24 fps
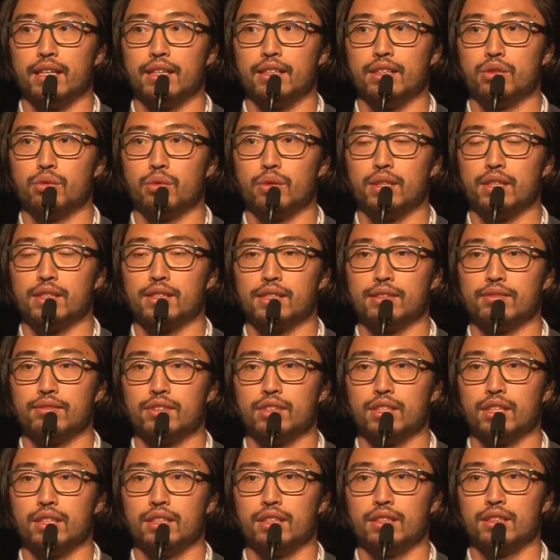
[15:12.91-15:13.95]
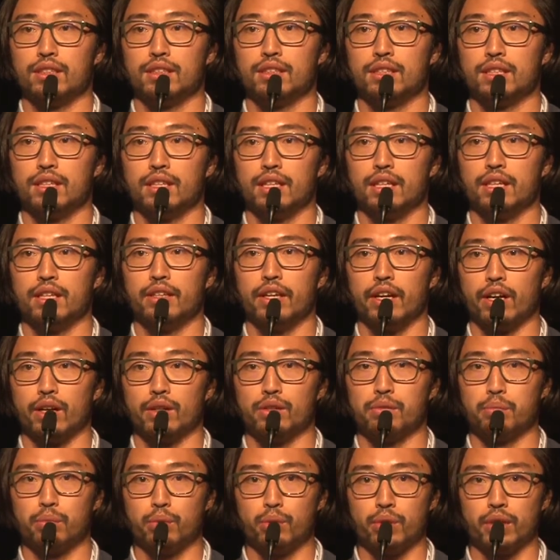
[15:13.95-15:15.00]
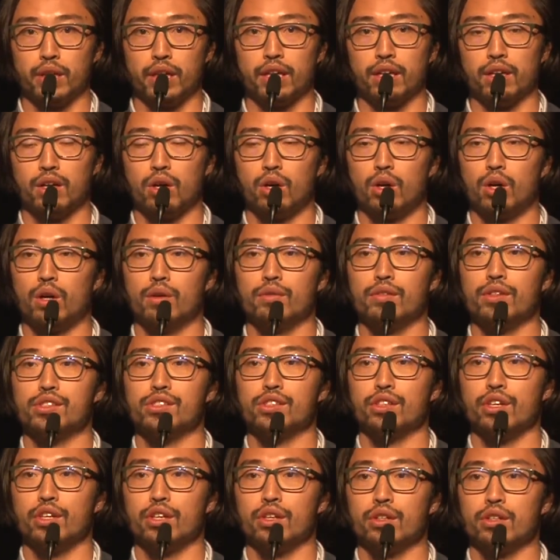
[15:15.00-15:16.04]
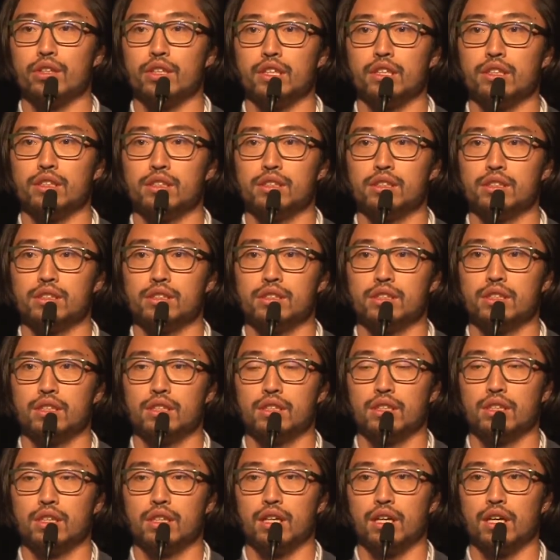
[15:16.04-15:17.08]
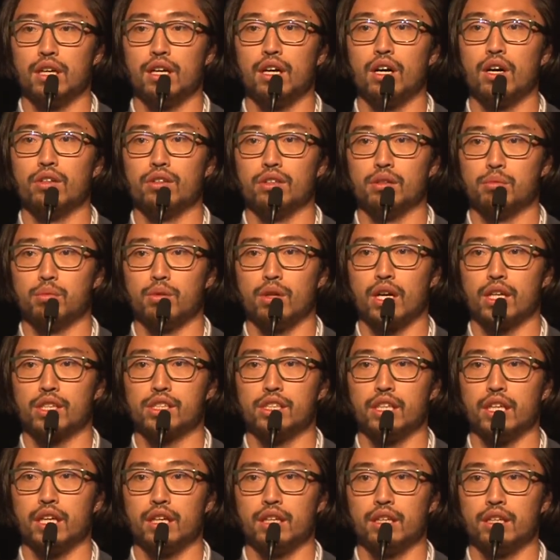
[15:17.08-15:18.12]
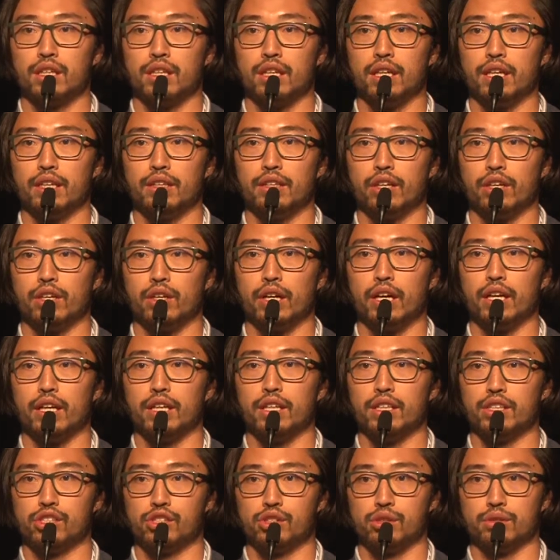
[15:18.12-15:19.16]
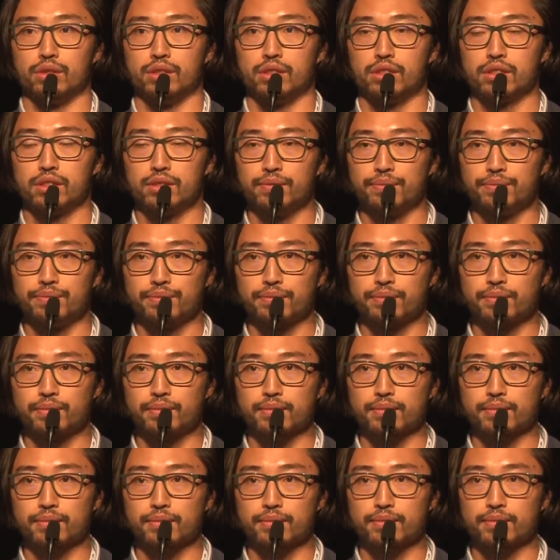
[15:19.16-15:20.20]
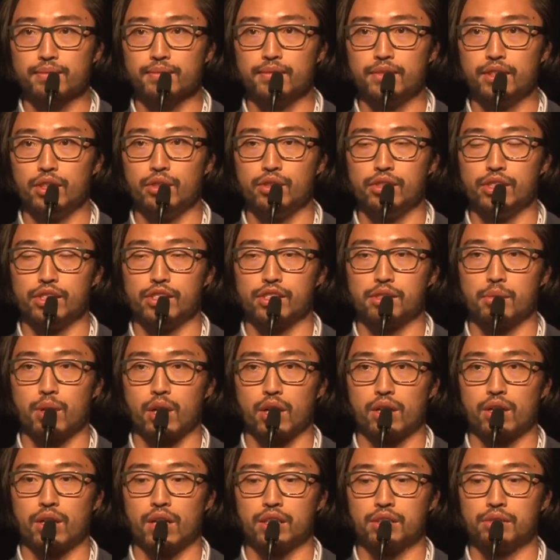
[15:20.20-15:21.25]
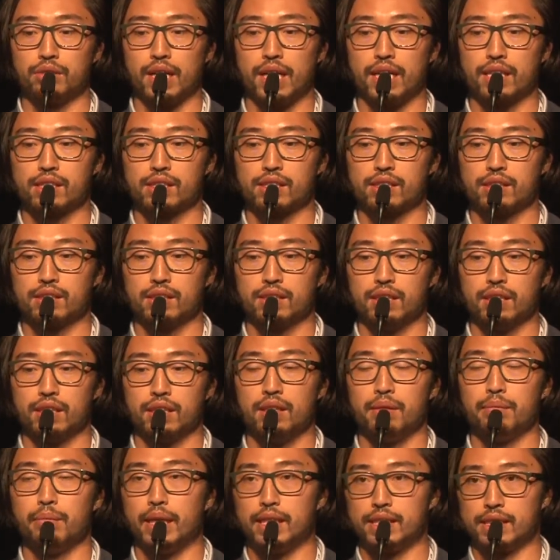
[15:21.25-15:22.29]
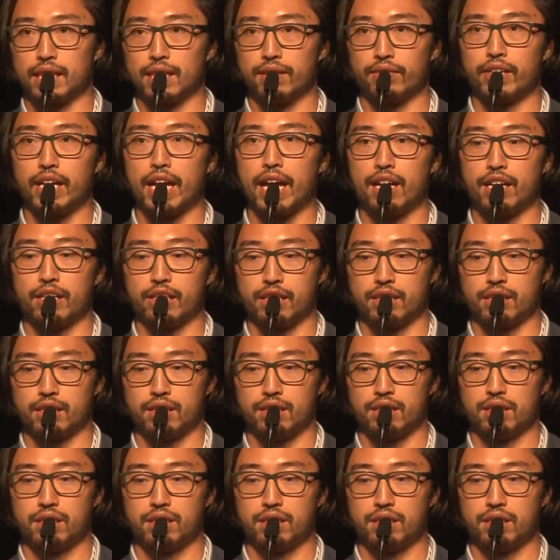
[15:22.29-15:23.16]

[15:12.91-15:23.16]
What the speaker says: 2017. They're putting all the securities on the blockchain, and they're a issuance using smart contracts based out of Canada.